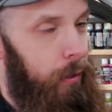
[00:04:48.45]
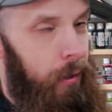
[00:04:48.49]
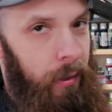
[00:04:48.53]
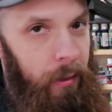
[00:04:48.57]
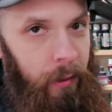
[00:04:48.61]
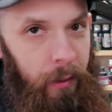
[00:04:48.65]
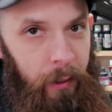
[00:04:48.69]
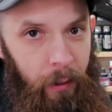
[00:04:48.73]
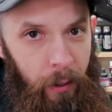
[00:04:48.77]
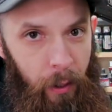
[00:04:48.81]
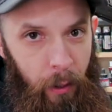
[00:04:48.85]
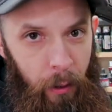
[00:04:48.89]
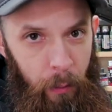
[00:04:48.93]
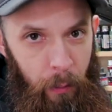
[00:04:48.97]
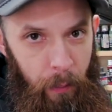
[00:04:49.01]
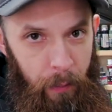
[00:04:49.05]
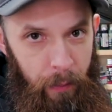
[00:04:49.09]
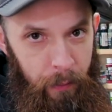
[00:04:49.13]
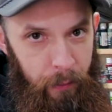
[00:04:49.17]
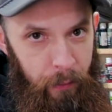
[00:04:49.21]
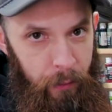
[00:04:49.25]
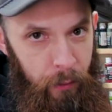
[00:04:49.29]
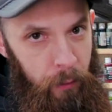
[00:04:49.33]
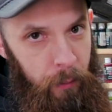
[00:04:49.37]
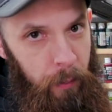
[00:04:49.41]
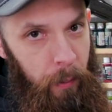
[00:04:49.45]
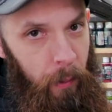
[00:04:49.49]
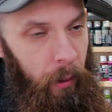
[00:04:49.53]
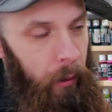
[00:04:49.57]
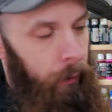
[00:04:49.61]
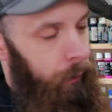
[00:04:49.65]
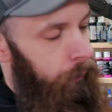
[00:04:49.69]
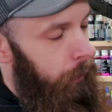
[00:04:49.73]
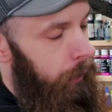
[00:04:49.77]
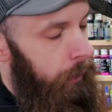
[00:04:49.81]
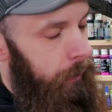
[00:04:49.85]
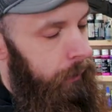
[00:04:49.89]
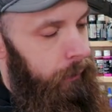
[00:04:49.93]
to clear coat with a
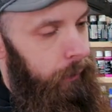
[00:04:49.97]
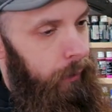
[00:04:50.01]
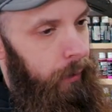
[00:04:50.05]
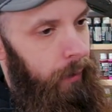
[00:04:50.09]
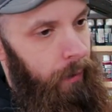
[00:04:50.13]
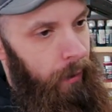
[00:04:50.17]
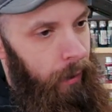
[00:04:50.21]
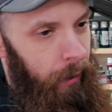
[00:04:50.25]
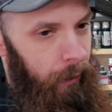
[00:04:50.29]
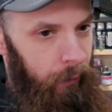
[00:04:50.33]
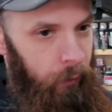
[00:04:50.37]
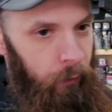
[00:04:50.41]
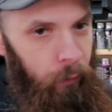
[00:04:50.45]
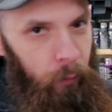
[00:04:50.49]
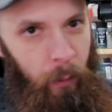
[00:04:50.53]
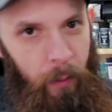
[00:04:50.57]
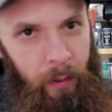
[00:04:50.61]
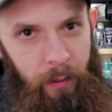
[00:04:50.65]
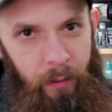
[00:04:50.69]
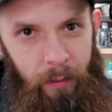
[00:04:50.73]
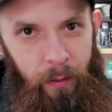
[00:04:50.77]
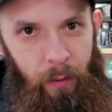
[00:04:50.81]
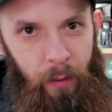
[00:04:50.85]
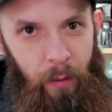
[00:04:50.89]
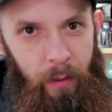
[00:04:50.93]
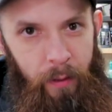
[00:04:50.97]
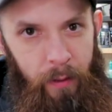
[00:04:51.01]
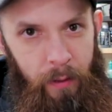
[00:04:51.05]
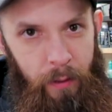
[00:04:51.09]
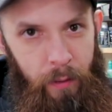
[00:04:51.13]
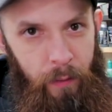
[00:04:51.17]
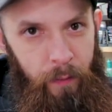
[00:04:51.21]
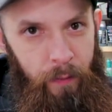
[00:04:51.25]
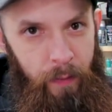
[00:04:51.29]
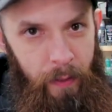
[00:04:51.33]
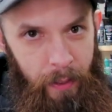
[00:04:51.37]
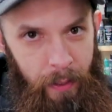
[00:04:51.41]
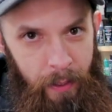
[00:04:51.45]
2-part resin, and then I'd switch to the
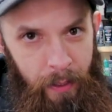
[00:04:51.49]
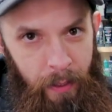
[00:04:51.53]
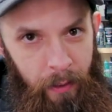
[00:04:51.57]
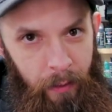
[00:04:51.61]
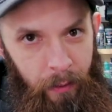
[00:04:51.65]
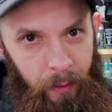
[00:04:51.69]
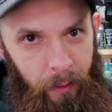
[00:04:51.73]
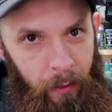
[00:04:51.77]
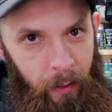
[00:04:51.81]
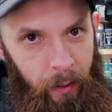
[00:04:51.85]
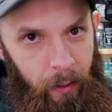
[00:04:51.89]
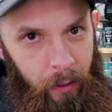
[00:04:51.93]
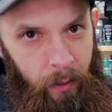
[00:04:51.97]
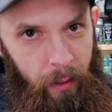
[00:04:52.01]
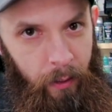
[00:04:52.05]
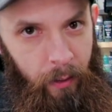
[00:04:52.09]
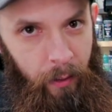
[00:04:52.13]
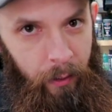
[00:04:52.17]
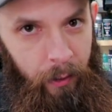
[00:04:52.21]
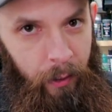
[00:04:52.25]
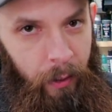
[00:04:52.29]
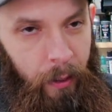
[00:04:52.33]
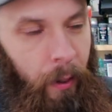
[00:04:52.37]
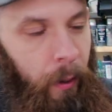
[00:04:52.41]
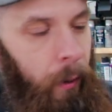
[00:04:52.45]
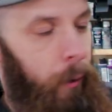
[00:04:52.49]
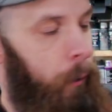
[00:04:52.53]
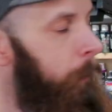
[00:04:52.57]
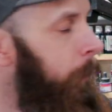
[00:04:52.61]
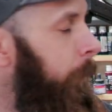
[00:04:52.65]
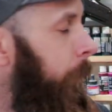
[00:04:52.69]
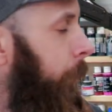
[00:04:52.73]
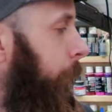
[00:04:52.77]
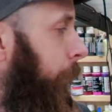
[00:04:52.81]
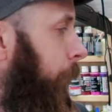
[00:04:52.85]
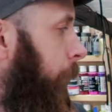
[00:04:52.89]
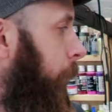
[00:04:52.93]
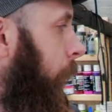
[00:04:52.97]
UV clear coat.
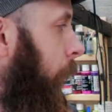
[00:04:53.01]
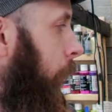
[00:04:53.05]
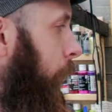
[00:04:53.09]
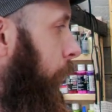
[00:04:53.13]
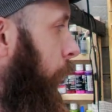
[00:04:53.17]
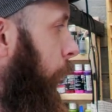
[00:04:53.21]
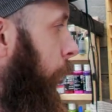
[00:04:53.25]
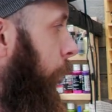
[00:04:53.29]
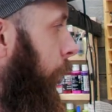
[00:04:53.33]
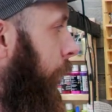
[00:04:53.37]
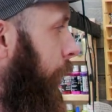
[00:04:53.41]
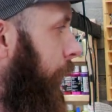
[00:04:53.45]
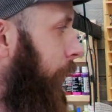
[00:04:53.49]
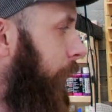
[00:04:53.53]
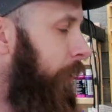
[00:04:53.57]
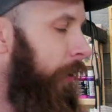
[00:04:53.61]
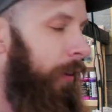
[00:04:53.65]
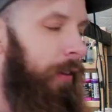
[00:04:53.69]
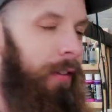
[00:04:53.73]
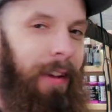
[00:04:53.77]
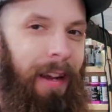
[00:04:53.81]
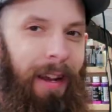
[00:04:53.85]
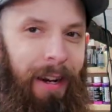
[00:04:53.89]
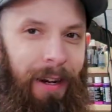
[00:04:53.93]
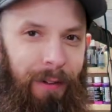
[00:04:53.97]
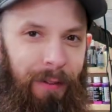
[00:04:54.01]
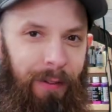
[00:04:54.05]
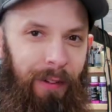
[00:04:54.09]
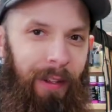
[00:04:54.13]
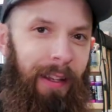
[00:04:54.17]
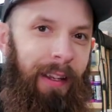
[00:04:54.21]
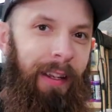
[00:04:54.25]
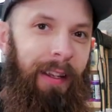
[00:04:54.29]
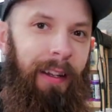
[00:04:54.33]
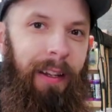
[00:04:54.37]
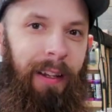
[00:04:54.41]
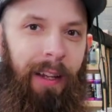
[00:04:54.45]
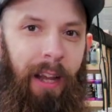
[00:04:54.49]
So this is just kind of
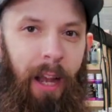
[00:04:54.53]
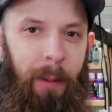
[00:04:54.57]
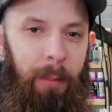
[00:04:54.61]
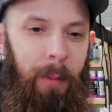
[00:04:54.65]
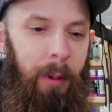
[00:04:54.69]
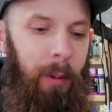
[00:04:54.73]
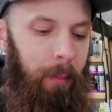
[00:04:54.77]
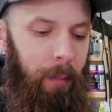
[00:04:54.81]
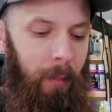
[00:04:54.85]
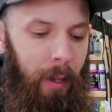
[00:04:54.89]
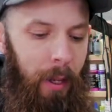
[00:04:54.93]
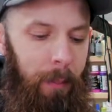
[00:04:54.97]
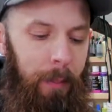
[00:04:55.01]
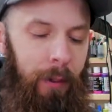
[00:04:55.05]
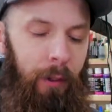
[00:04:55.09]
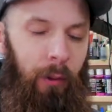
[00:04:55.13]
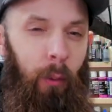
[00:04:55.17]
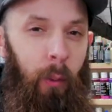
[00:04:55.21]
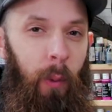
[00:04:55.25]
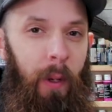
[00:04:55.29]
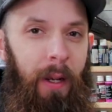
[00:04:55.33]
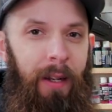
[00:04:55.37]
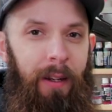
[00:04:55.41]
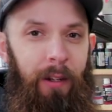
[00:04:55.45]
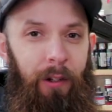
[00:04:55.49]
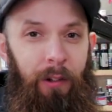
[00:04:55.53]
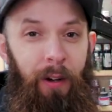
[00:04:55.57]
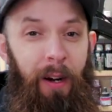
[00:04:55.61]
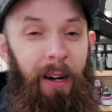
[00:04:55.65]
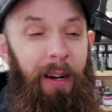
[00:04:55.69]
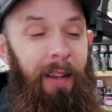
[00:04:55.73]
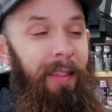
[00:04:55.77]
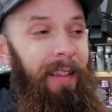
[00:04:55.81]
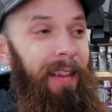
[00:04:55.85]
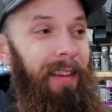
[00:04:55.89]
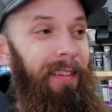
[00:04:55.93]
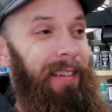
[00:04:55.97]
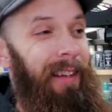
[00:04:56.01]
like I'm in between and
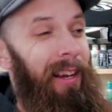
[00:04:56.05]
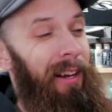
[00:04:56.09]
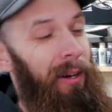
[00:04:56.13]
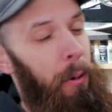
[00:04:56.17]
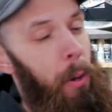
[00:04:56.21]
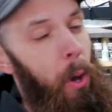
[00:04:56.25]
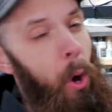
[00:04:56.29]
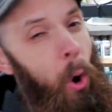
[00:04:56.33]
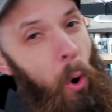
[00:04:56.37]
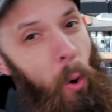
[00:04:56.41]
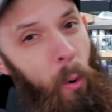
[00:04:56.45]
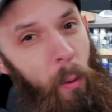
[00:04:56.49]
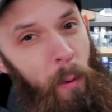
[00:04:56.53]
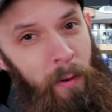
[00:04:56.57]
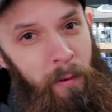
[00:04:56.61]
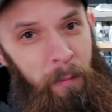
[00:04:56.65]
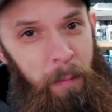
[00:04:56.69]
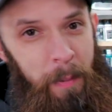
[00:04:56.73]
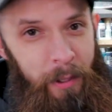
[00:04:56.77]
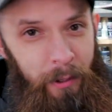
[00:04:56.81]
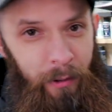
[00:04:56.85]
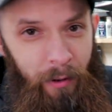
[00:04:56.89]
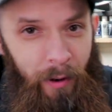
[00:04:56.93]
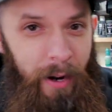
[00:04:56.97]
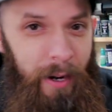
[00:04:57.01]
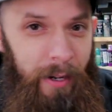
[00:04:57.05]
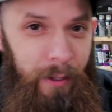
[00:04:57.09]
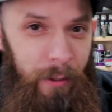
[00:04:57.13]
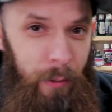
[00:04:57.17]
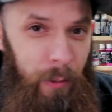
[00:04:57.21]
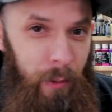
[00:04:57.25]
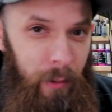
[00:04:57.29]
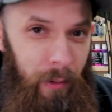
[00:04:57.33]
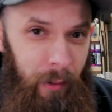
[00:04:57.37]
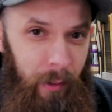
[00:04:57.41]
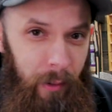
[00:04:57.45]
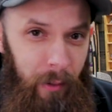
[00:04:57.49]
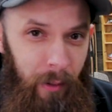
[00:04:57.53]
trying things. I'll always be trying new
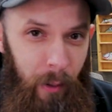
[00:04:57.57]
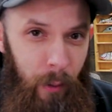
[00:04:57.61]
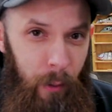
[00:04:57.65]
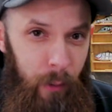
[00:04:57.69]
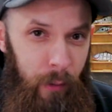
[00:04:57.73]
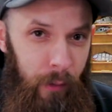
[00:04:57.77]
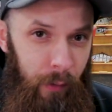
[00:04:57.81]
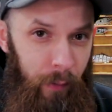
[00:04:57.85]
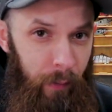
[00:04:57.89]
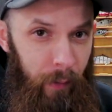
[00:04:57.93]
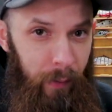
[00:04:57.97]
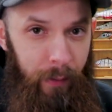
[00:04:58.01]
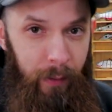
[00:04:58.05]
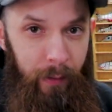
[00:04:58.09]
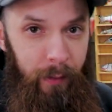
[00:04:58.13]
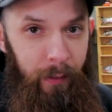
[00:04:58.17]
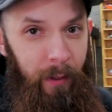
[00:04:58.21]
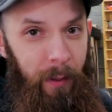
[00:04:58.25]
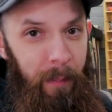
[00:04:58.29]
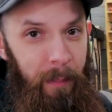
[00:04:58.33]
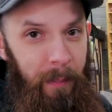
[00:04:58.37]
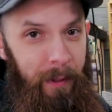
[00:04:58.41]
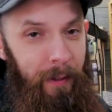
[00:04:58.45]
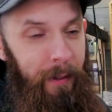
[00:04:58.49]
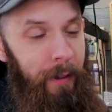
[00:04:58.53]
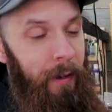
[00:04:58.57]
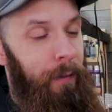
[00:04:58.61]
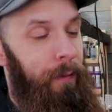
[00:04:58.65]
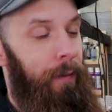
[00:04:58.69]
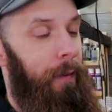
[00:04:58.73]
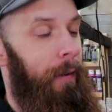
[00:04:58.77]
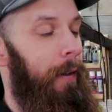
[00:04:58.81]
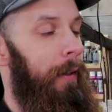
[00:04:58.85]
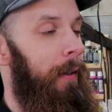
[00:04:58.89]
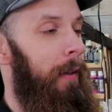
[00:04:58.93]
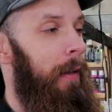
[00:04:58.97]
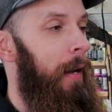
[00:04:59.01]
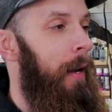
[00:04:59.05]
clear coats if I see something
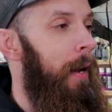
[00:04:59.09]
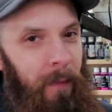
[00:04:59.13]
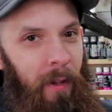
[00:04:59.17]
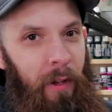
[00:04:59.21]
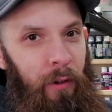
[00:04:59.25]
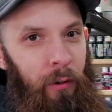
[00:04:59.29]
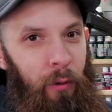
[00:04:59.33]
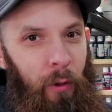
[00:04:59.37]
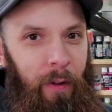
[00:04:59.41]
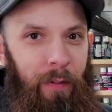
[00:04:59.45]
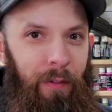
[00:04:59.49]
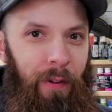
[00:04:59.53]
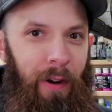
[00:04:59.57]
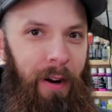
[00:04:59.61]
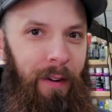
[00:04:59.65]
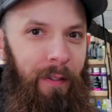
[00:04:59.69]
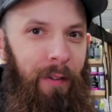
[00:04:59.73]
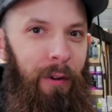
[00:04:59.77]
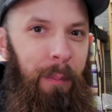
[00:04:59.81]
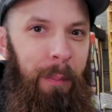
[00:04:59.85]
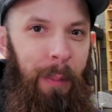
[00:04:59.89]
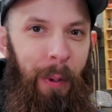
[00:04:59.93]
different. So if I ever